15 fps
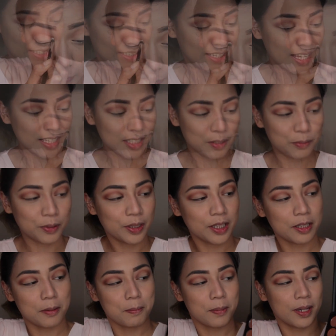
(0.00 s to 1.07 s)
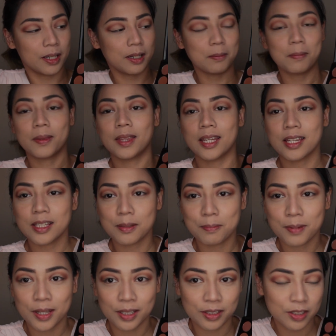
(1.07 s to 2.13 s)
Next, we're gonna pick up this
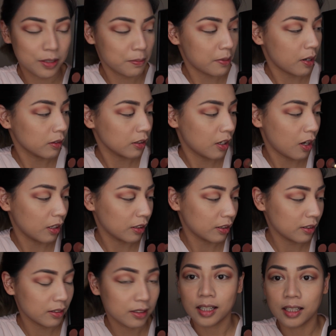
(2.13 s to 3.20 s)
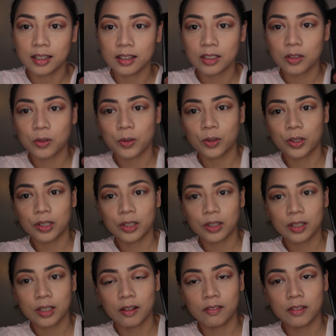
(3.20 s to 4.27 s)
pinkish brown color in the
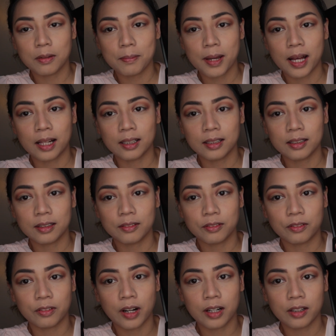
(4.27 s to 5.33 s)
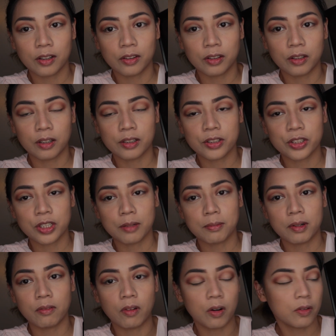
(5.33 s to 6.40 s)
corner of the palette, right on the
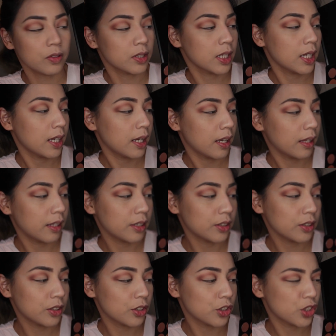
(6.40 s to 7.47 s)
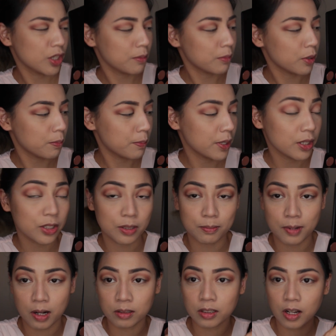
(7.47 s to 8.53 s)
shimmer rose. This is a shimmer pinkish
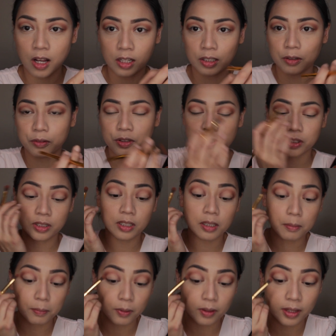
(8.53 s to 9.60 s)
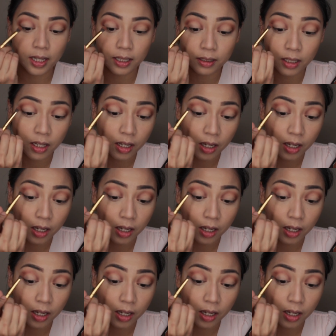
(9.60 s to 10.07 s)
brown color. We're just gonna put that